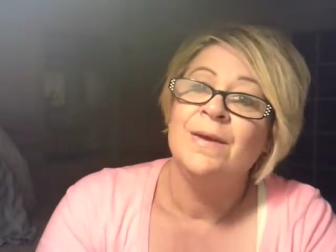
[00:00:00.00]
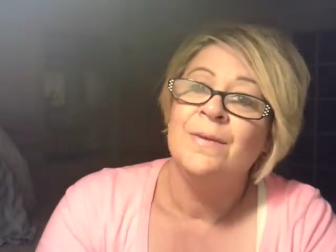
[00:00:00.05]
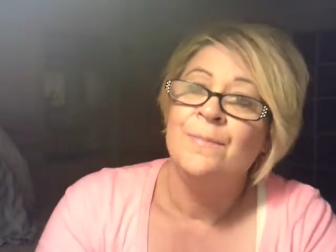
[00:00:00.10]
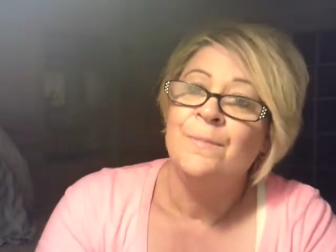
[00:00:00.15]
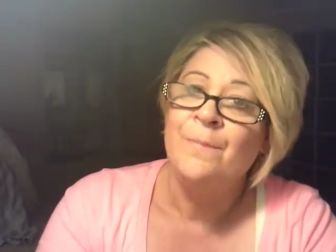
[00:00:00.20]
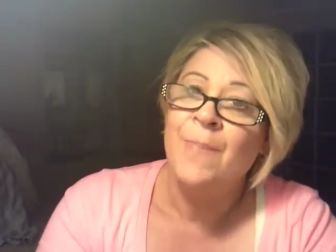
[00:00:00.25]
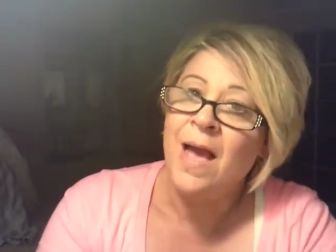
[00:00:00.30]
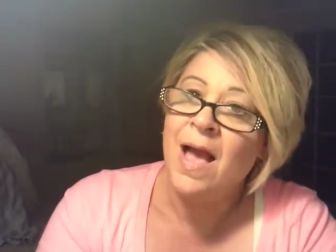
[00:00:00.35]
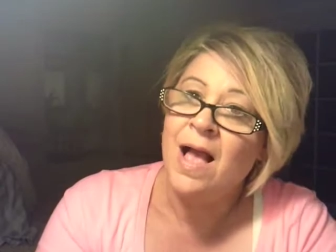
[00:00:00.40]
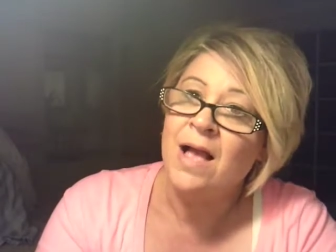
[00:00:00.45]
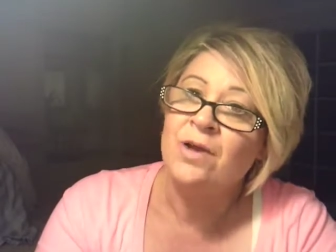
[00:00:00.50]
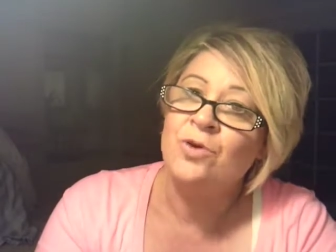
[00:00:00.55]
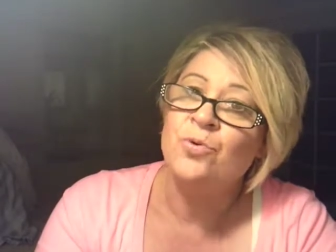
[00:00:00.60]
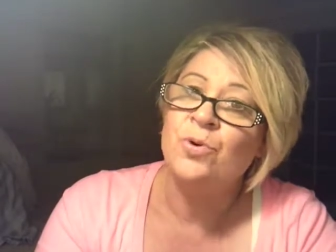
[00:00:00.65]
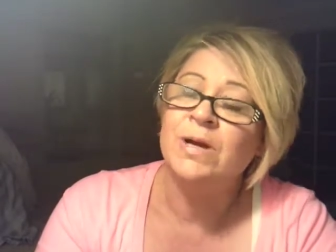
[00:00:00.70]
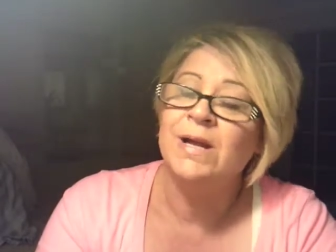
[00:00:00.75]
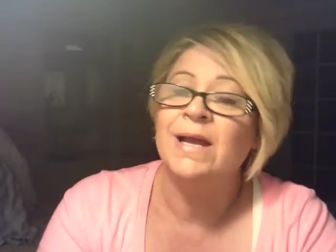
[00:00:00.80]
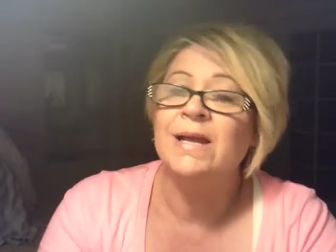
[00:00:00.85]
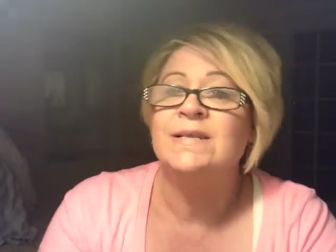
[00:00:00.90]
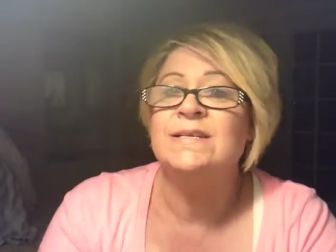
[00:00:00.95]
Back
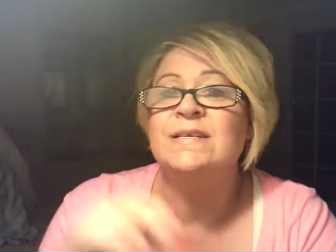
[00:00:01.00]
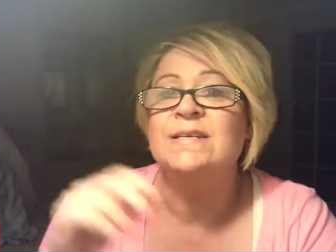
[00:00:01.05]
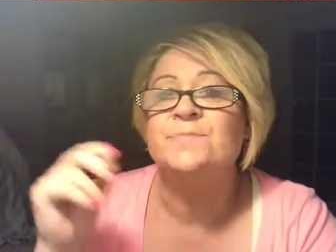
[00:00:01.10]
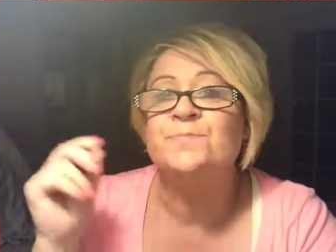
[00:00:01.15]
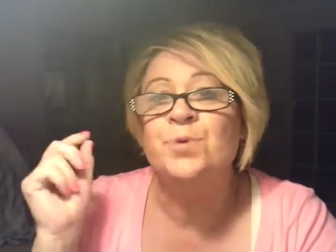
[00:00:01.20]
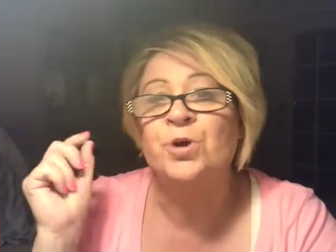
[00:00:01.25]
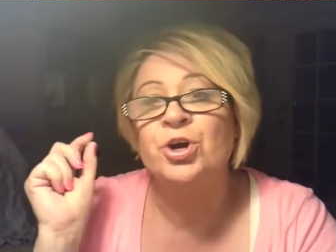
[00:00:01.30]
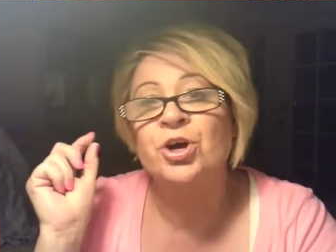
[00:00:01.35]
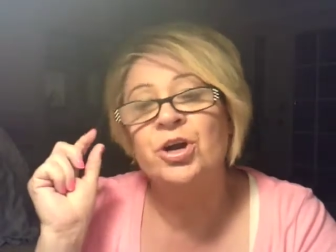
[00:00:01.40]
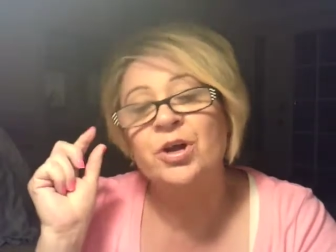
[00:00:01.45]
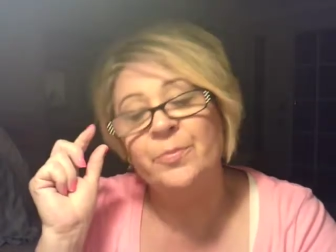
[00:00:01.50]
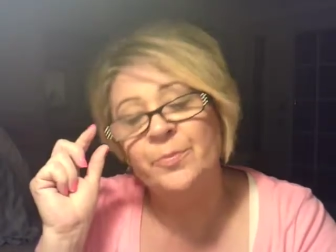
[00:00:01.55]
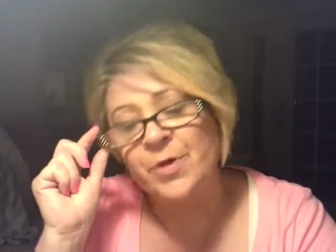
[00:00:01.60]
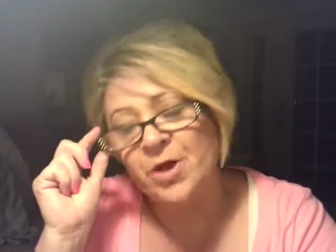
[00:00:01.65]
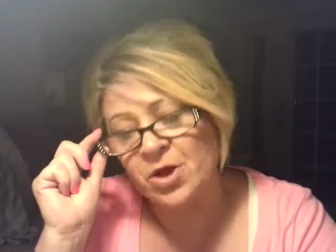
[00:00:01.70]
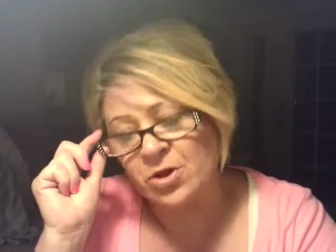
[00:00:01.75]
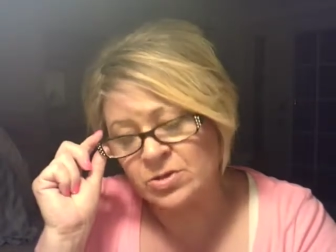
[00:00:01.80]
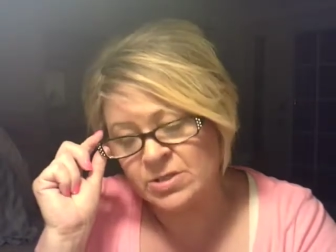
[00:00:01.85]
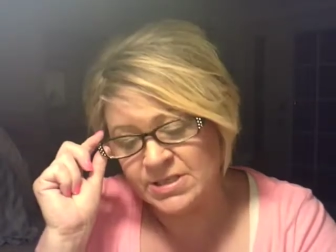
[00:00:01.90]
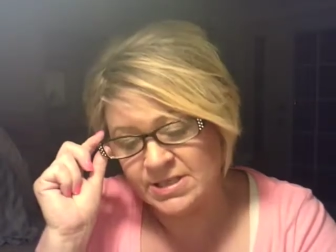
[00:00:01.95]
when I did
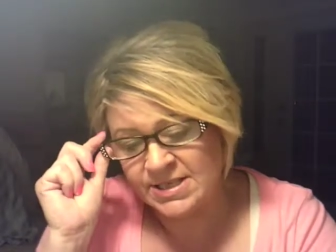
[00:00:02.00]
Pergamos,